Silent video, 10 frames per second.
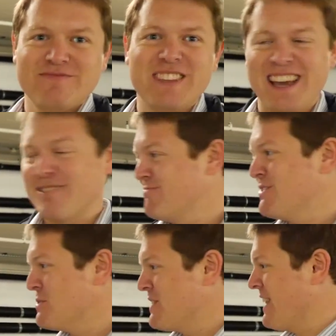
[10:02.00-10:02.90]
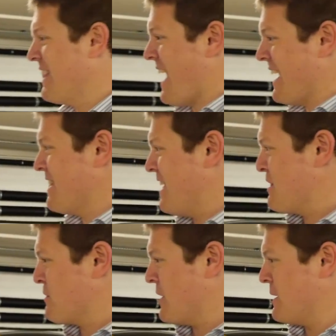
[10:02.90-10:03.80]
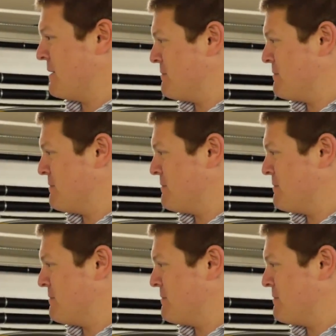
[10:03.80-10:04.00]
To have done that is quite